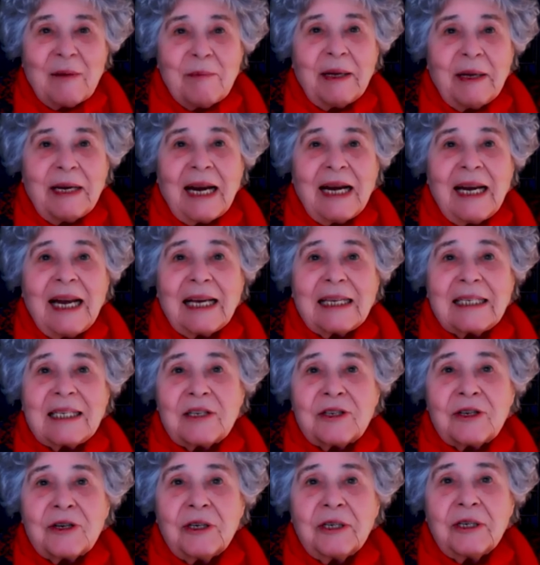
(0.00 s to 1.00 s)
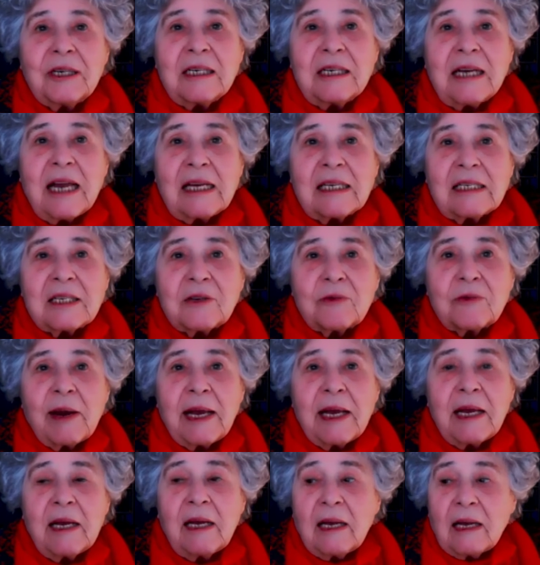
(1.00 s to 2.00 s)
But I'd like to turn and ask
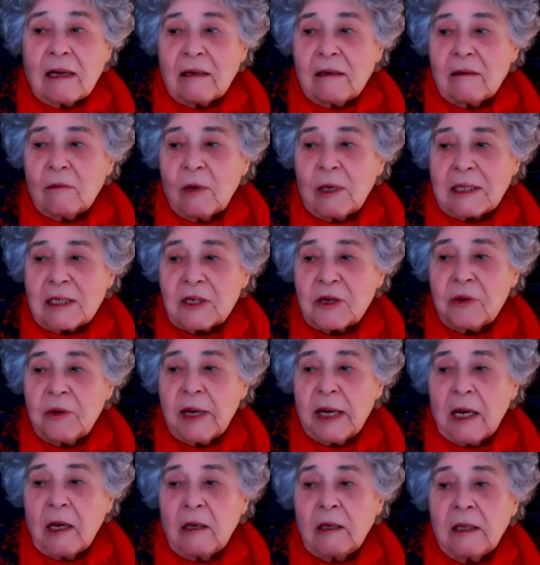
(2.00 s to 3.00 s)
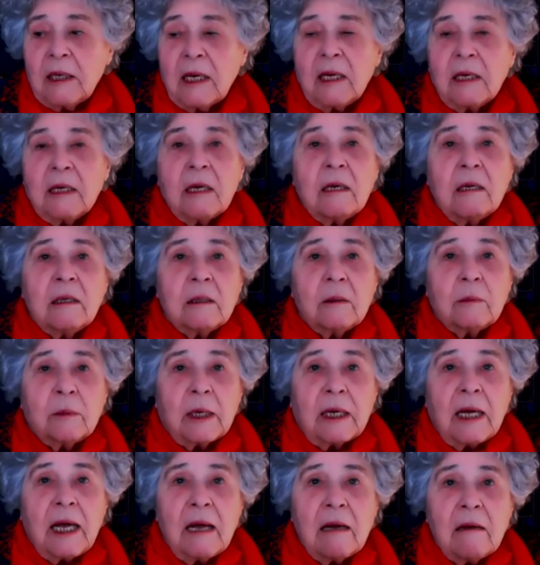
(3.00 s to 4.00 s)
Rael what's going on in
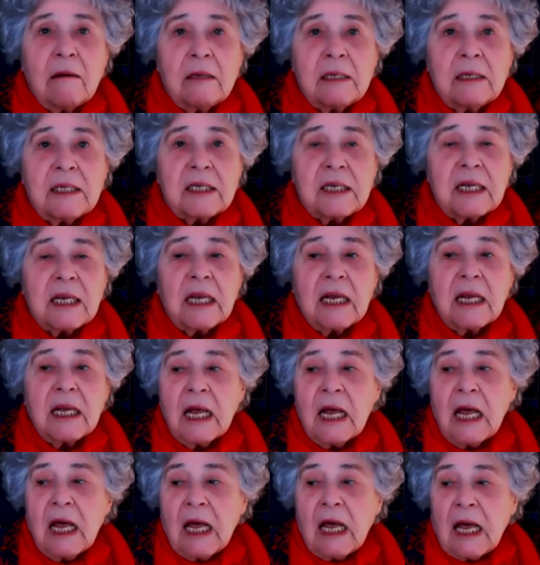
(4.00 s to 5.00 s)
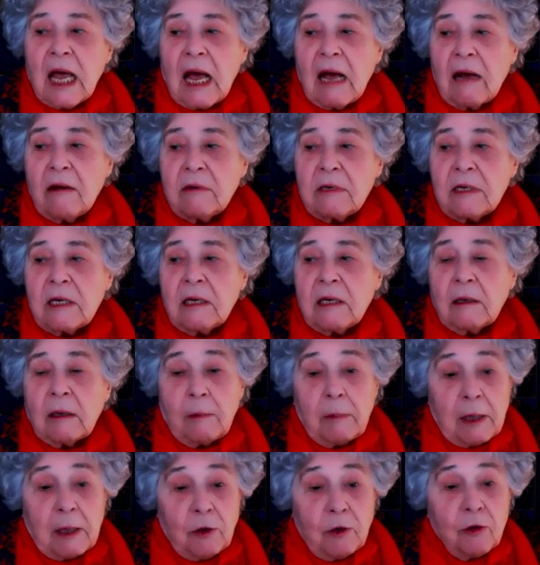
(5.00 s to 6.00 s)
Ottawa. How is the
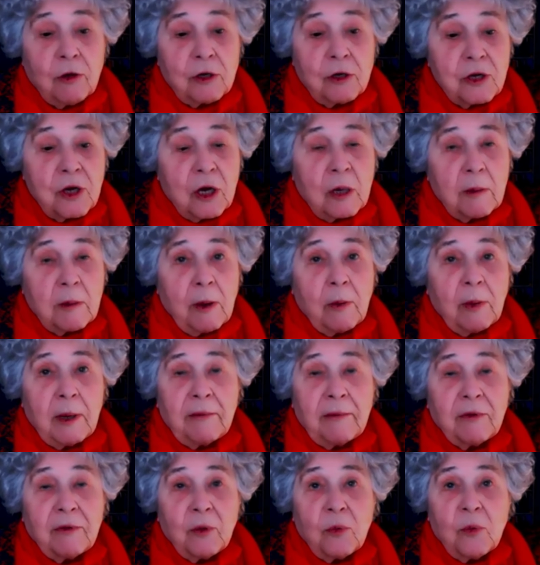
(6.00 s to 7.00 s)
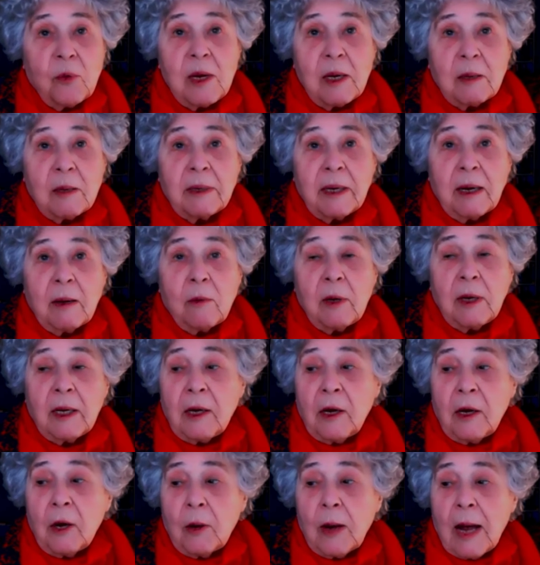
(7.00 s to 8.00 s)
I mean, you can talk about whatever you want, but I want
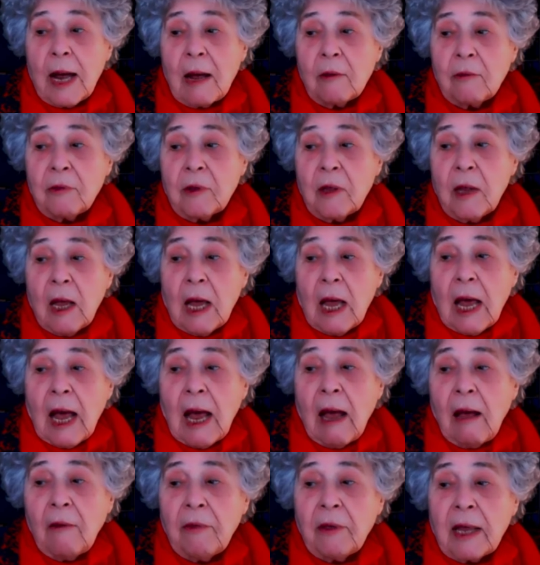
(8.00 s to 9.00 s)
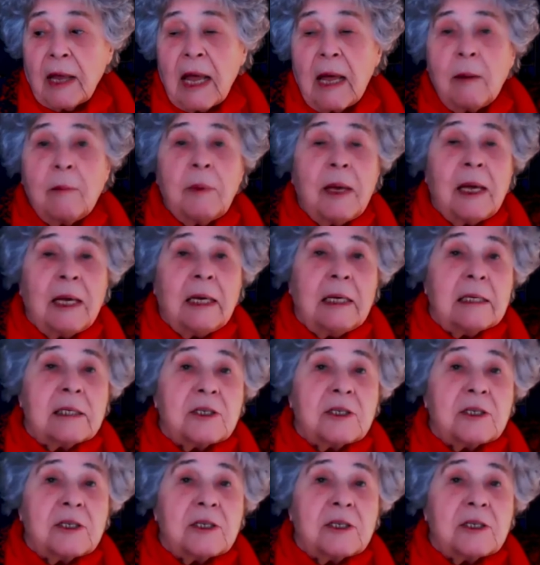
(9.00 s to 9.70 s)
to know how the campaign